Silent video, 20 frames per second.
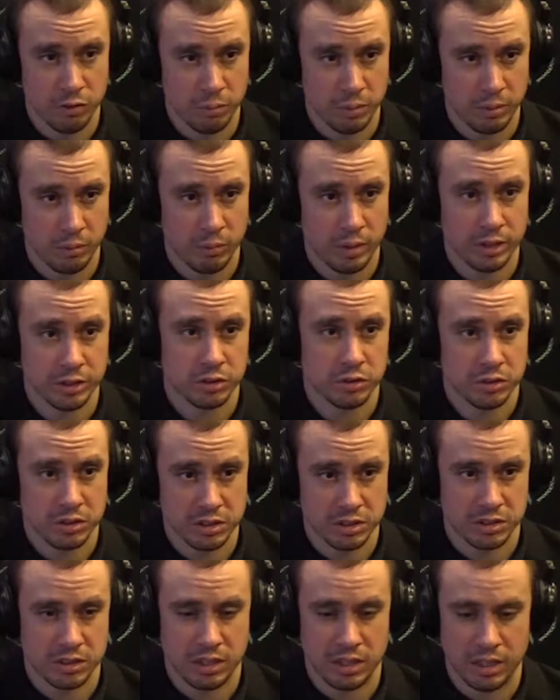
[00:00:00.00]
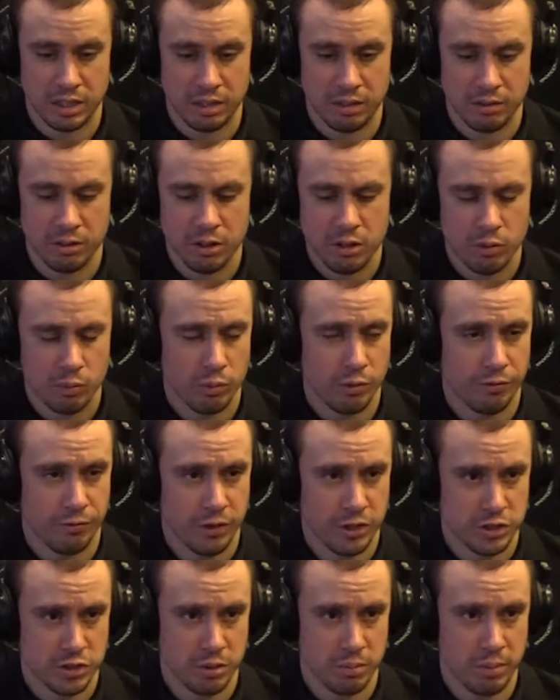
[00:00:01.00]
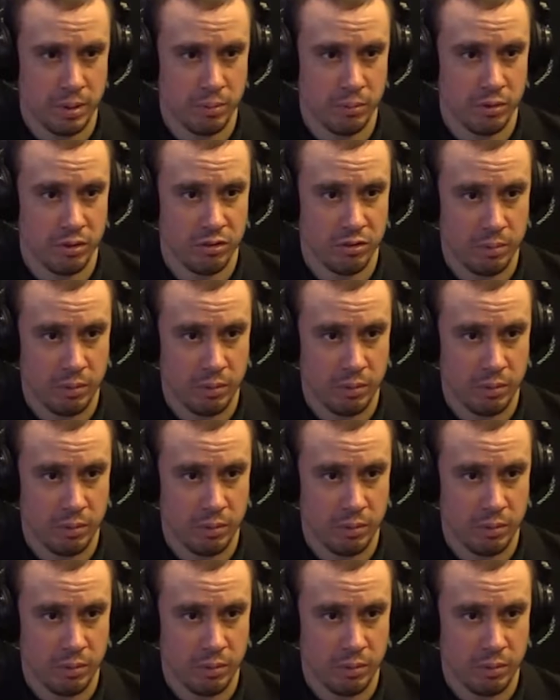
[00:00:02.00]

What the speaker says: But why don't you just refresh our memories